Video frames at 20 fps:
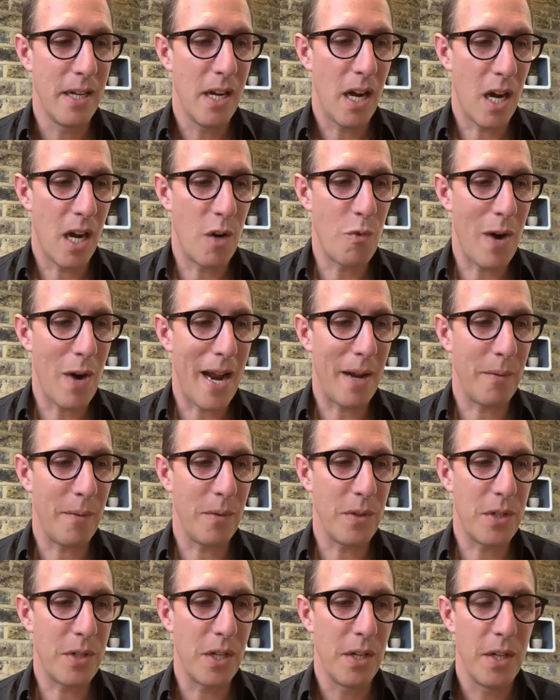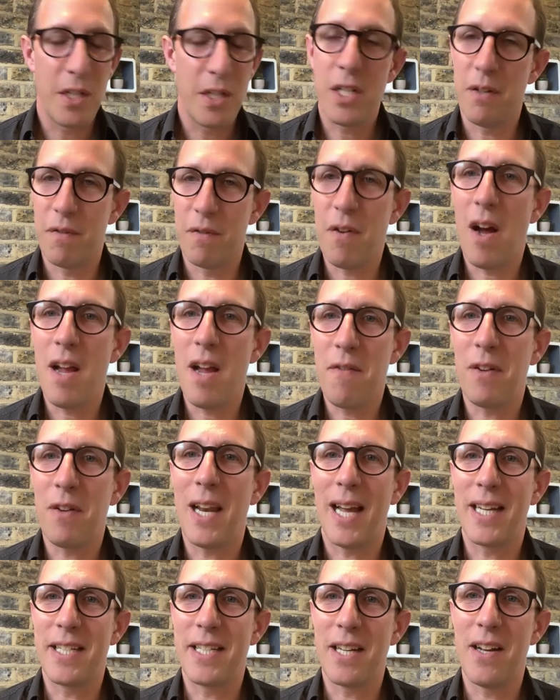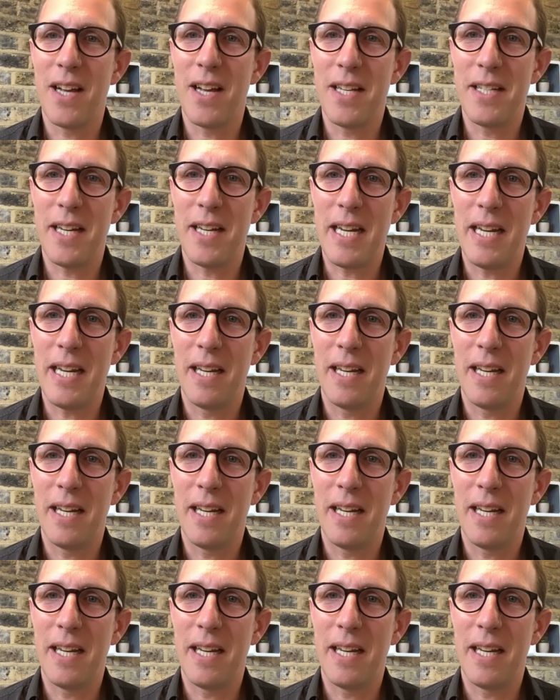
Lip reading: around survival anxiety.